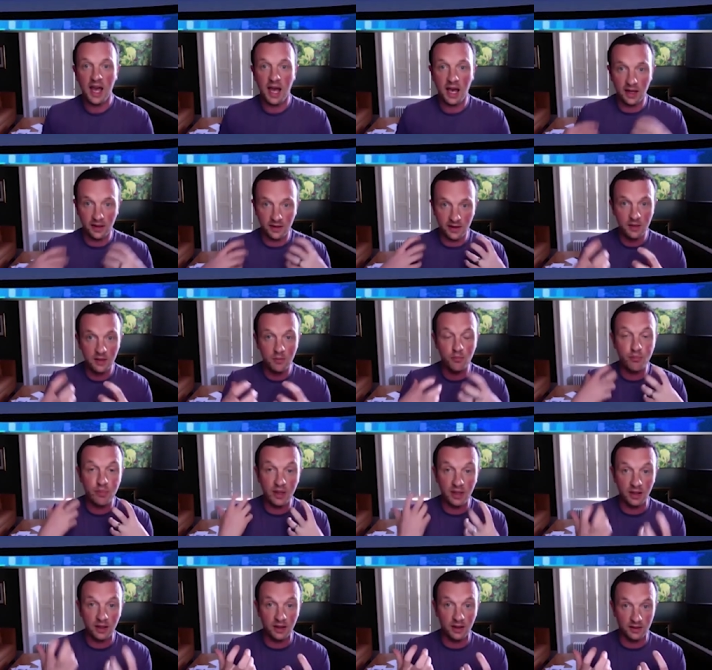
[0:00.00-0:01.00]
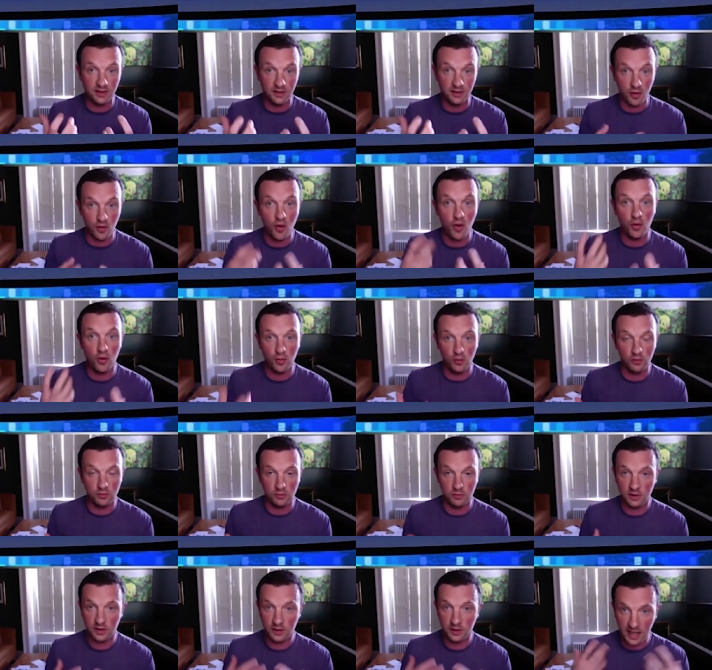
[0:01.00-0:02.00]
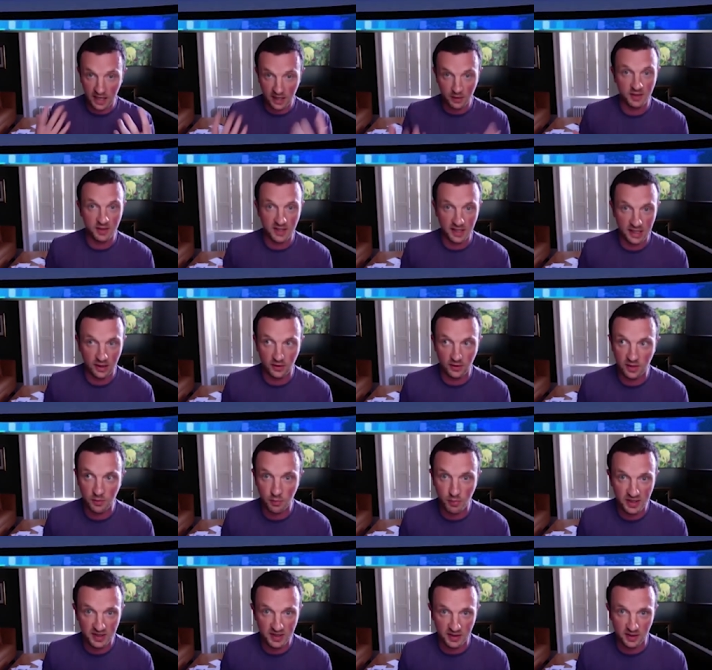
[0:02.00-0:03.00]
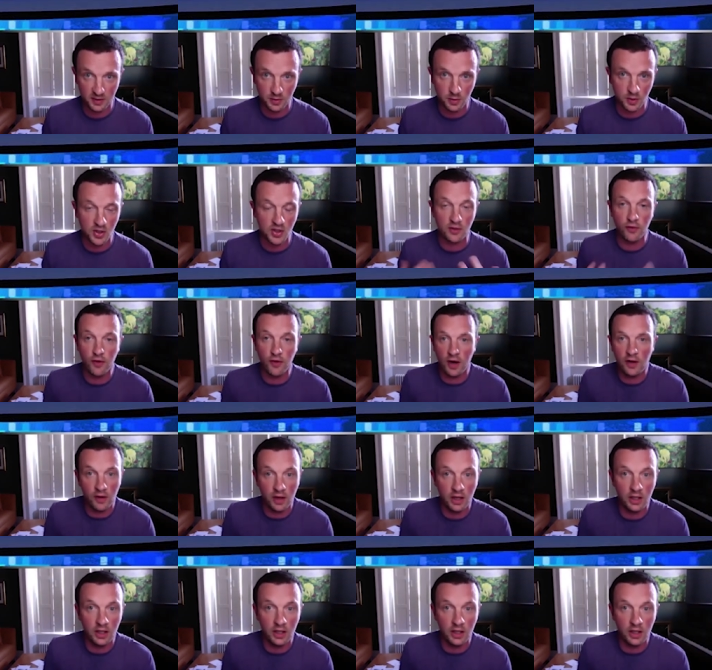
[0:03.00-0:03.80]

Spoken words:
and then build their own cannabis accounting business, which is very, very